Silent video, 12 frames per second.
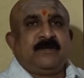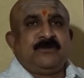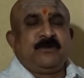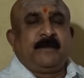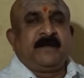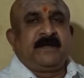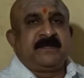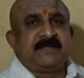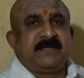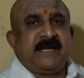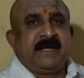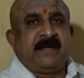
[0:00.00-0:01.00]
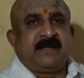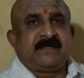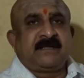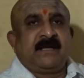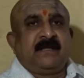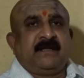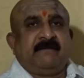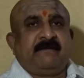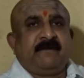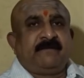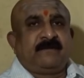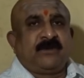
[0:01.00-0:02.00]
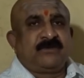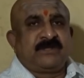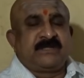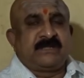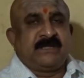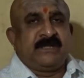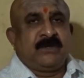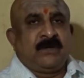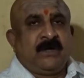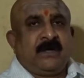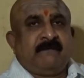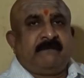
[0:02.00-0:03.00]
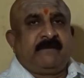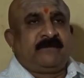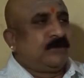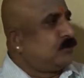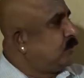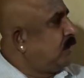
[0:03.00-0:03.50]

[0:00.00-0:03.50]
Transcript: Jupiter is in Aries, the fifth house is Leo, fifth house